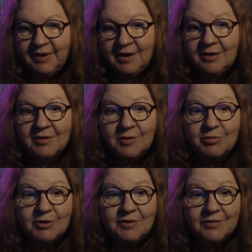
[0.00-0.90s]
and they
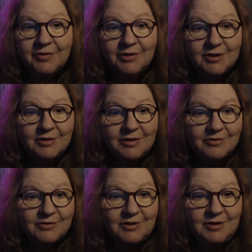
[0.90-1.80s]
believe everything they
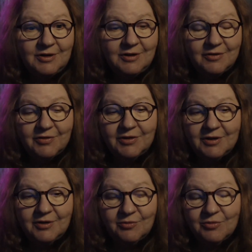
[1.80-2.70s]
see and
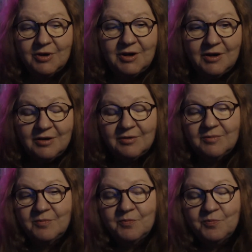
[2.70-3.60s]
everything they
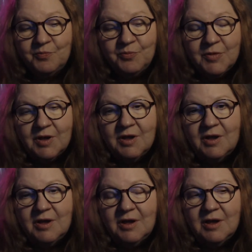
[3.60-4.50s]
read,
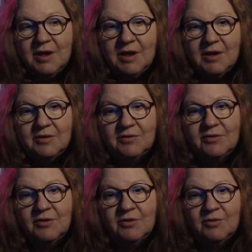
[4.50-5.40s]
and
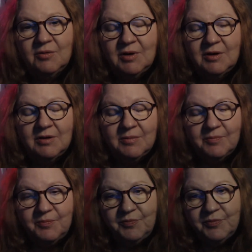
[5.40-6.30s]

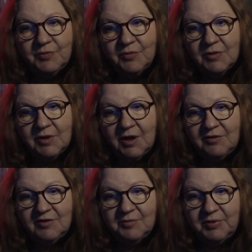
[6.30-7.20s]
so
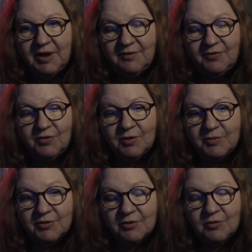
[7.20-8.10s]
lots of
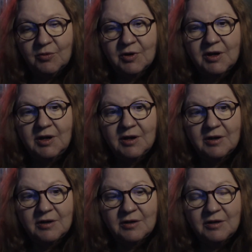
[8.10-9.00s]
platforms are working,